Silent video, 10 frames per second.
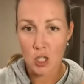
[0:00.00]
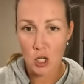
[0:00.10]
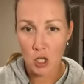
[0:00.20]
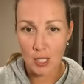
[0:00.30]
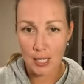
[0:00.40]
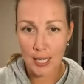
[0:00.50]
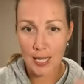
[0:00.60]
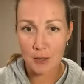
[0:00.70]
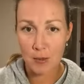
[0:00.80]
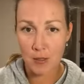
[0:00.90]
Not like
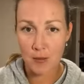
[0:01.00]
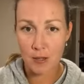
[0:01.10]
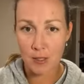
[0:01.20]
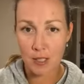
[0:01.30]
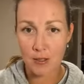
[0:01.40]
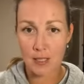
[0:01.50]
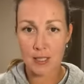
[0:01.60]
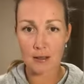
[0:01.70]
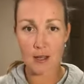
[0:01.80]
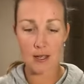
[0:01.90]
anyone around here
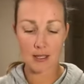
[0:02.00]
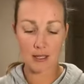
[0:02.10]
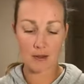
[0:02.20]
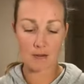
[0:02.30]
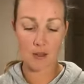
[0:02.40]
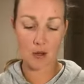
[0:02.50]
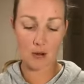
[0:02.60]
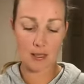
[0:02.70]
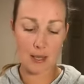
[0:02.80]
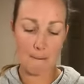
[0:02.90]
has any of
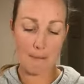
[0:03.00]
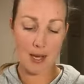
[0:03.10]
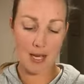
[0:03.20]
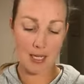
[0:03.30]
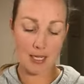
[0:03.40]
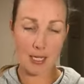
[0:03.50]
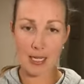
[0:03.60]
those, but